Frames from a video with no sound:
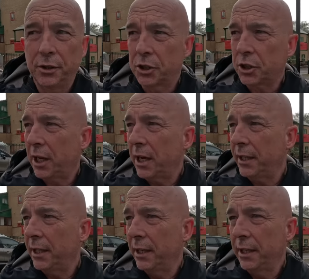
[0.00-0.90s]
the
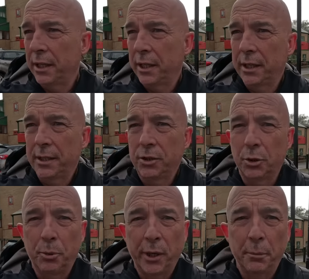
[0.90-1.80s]
sky,
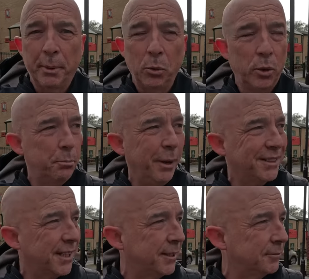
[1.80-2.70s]
to bring about a
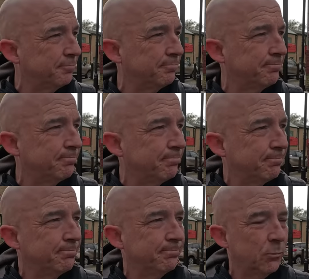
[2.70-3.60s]
better
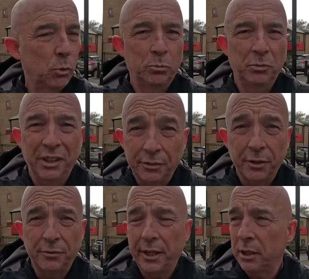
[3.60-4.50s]
living
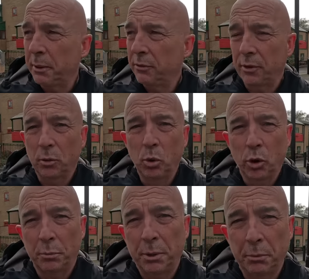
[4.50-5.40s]
environment for the
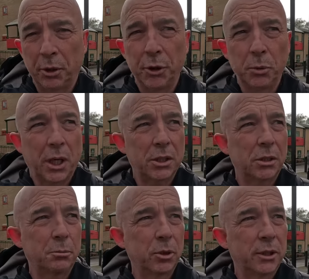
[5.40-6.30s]
working people of
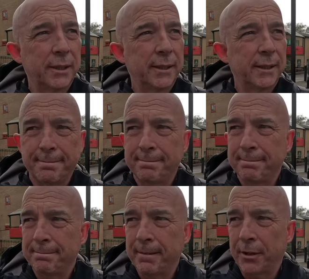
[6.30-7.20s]
Newcastle. But
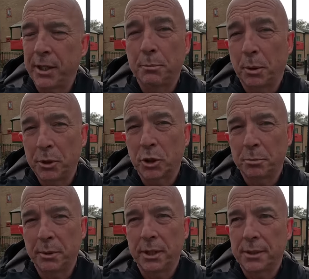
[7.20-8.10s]
I think he probably
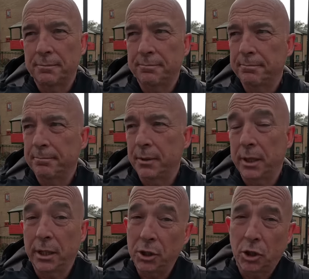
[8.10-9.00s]
just made
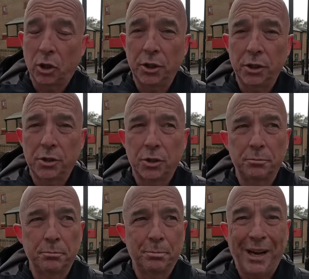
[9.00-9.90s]
and his colleagues
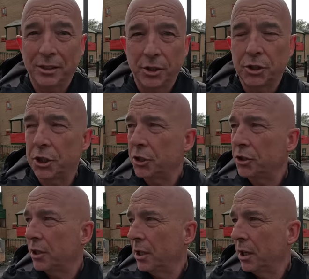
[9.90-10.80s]
some bad
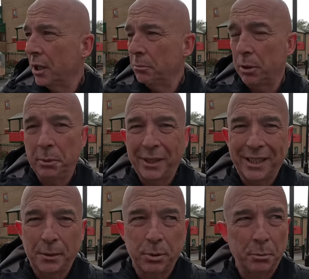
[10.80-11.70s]
decisions. Probably,
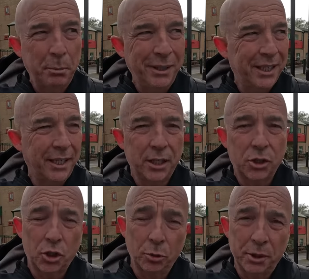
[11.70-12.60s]
probably cleared
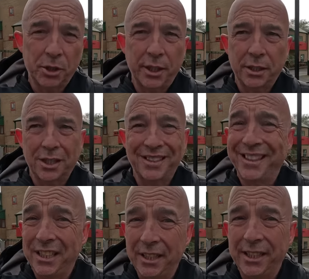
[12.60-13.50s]
some estates that
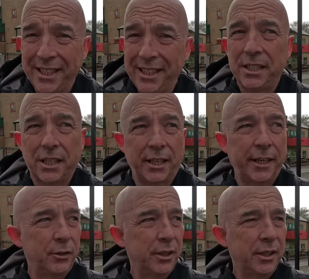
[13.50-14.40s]
didn't need
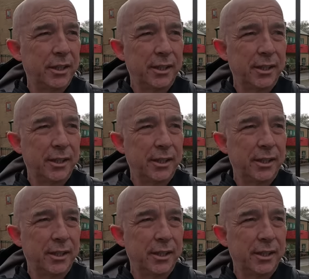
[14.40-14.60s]
clearing,